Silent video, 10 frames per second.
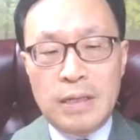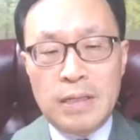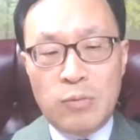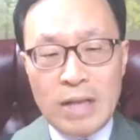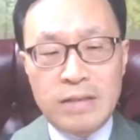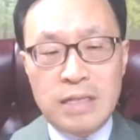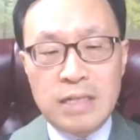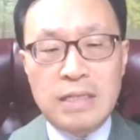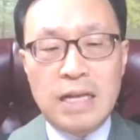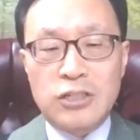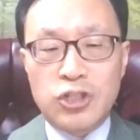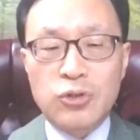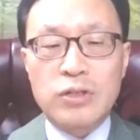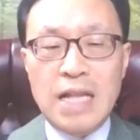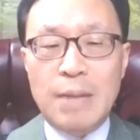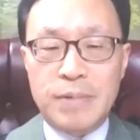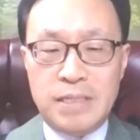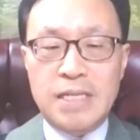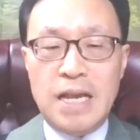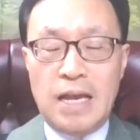The one thing that should not be
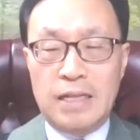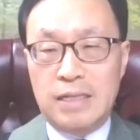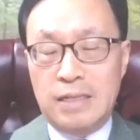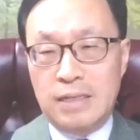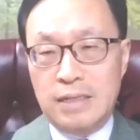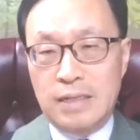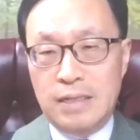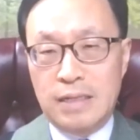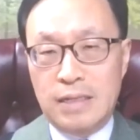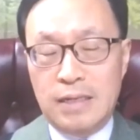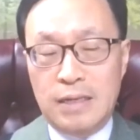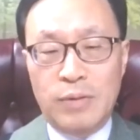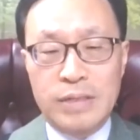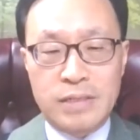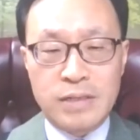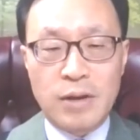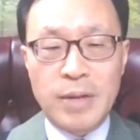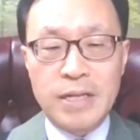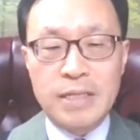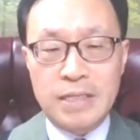said when
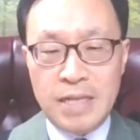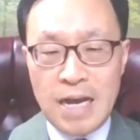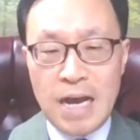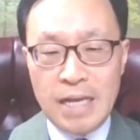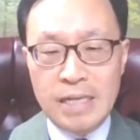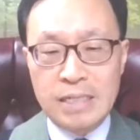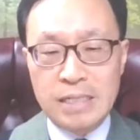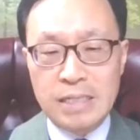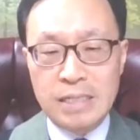someone dies